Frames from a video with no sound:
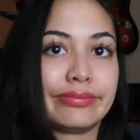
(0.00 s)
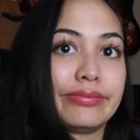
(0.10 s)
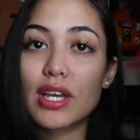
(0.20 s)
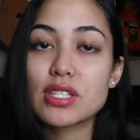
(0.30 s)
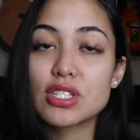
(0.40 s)

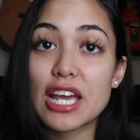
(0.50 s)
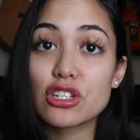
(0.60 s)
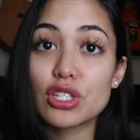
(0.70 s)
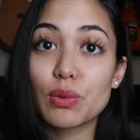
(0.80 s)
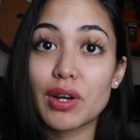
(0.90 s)
I used to
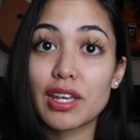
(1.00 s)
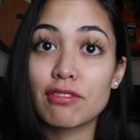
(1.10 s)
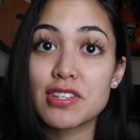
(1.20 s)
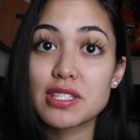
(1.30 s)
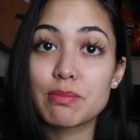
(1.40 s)
actually work at
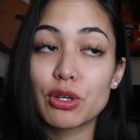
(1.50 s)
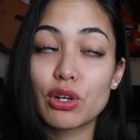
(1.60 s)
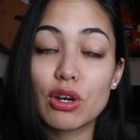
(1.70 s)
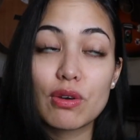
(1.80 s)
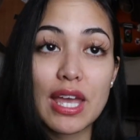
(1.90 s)
Vince
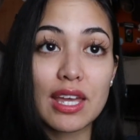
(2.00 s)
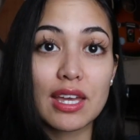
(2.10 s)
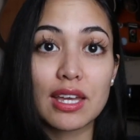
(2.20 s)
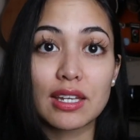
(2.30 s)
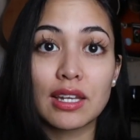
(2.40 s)
Camuto
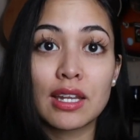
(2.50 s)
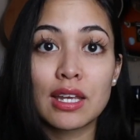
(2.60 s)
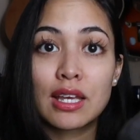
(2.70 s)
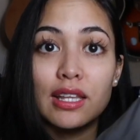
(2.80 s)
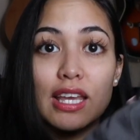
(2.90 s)

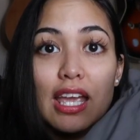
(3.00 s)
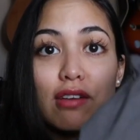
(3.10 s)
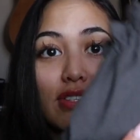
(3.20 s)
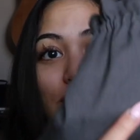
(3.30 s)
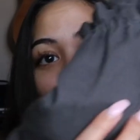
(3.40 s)
and they
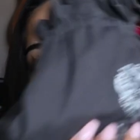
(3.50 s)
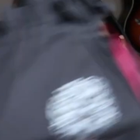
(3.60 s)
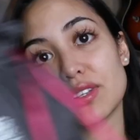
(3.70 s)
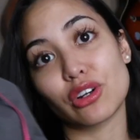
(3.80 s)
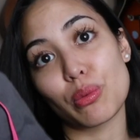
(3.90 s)
gave us a bunch
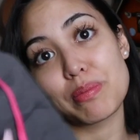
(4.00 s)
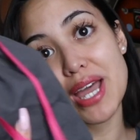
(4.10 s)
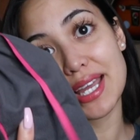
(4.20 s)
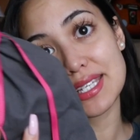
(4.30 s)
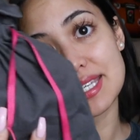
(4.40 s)
of little
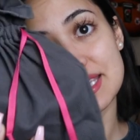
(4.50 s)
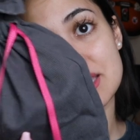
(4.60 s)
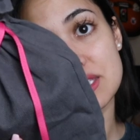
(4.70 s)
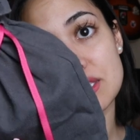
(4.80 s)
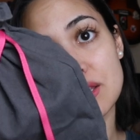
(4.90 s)

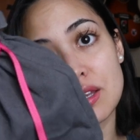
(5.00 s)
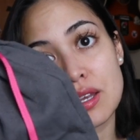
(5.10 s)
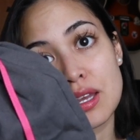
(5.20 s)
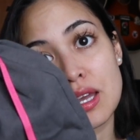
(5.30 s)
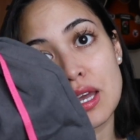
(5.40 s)
baggies.
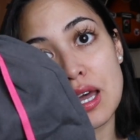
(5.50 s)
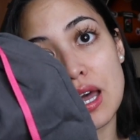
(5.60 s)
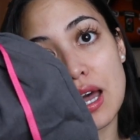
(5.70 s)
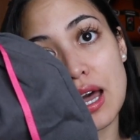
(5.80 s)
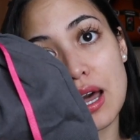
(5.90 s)

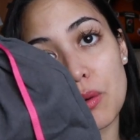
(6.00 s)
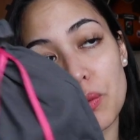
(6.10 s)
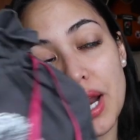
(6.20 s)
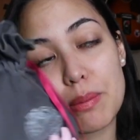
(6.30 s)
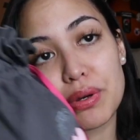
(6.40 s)

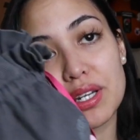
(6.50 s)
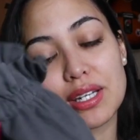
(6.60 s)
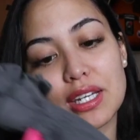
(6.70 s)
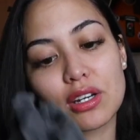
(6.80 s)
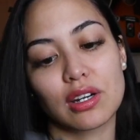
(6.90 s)
What I put
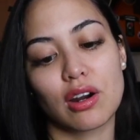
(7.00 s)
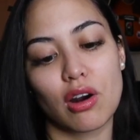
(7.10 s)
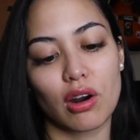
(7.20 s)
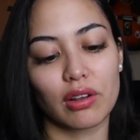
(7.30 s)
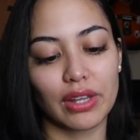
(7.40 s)
in here
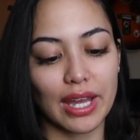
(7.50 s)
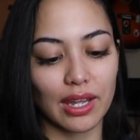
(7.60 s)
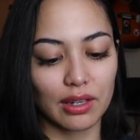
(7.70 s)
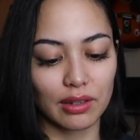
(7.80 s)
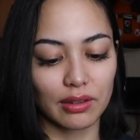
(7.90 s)
are
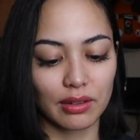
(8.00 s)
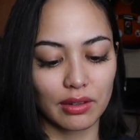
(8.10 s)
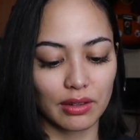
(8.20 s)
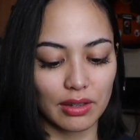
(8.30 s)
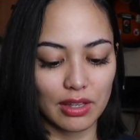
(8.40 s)
like
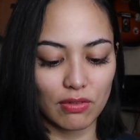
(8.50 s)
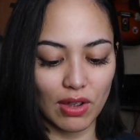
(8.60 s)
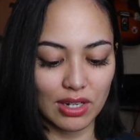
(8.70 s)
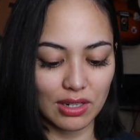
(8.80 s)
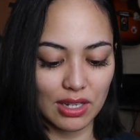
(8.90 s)
if
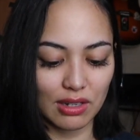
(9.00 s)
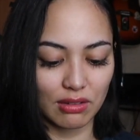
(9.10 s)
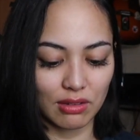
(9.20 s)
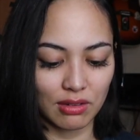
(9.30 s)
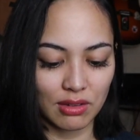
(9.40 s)
I need